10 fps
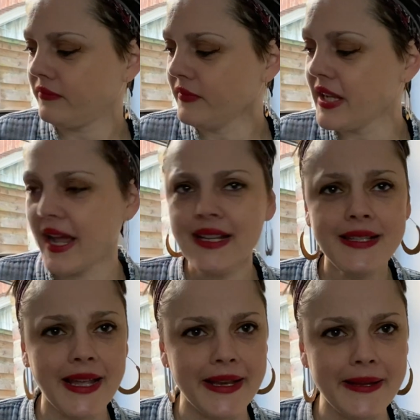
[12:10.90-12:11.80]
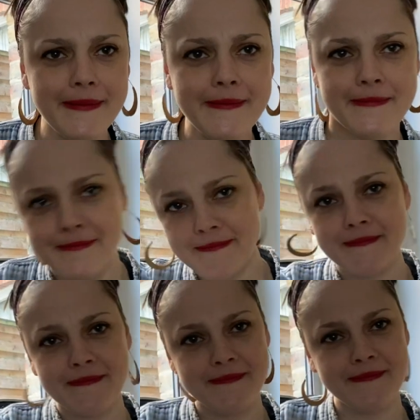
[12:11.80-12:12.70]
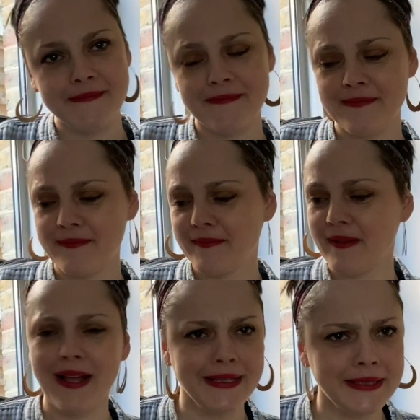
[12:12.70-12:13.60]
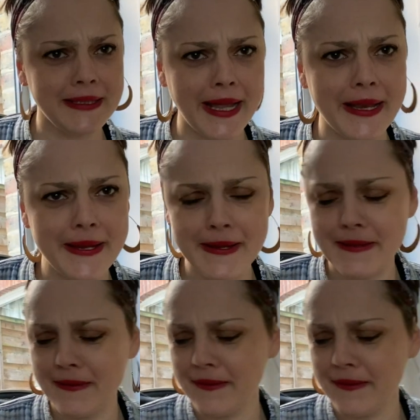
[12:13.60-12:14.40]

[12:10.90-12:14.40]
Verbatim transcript: Yeah, I said it. I said it.